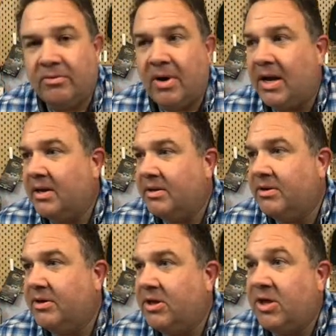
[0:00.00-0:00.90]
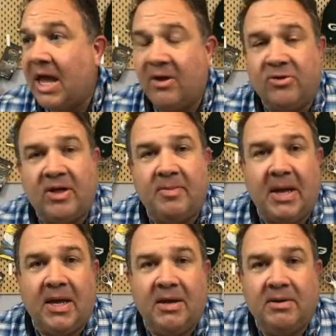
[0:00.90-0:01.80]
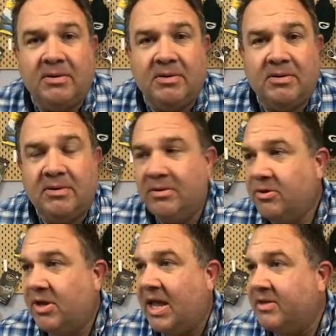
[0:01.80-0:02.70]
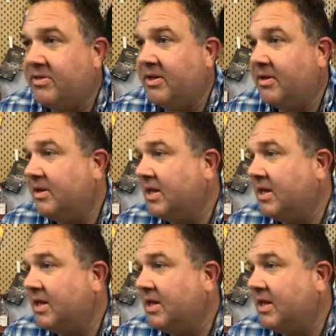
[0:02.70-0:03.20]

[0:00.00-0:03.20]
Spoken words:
Wait, can't you see me? You can't see?